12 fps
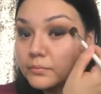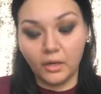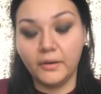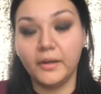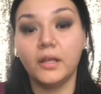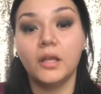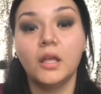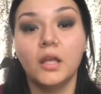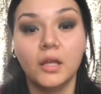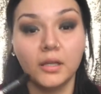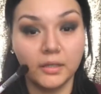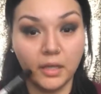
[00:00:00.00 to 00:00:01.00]
Alright,
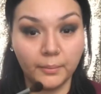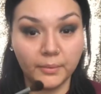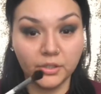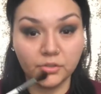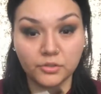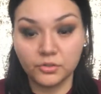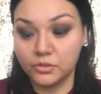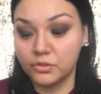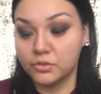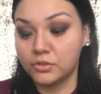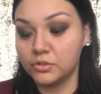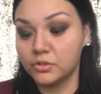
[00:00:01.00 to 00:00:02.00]
now I'm gonna
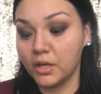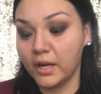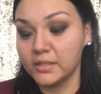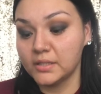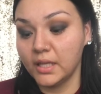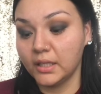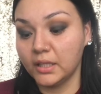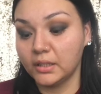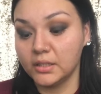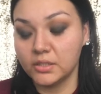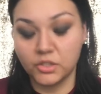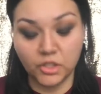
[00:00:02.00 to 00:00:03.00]
try
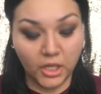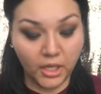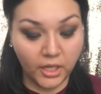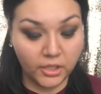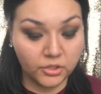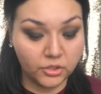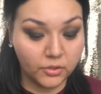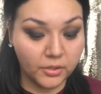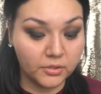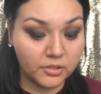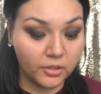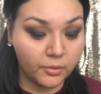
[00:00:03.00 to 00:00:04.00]
taking this
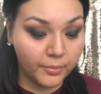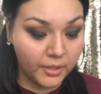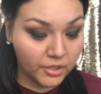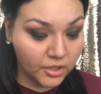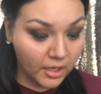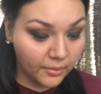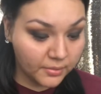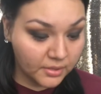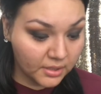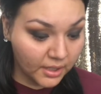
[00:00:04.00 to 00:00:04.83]
JH30 brush. I was